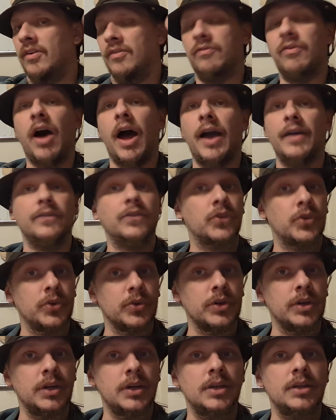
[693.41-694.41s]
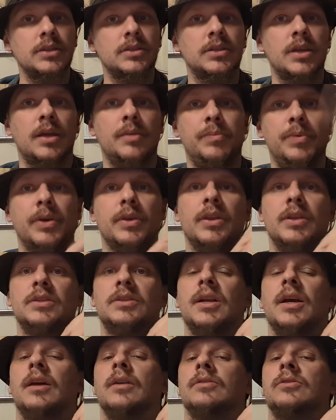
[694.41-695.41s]
5 trees and pick these
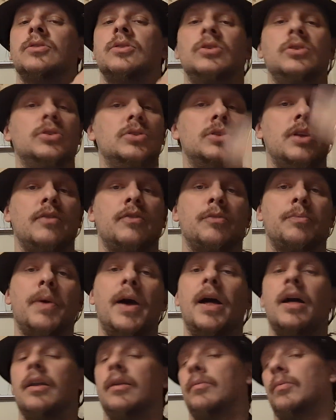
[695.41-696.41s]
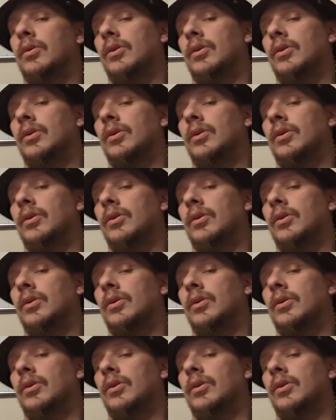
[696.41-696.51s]
talents. You can do the same for Paladin.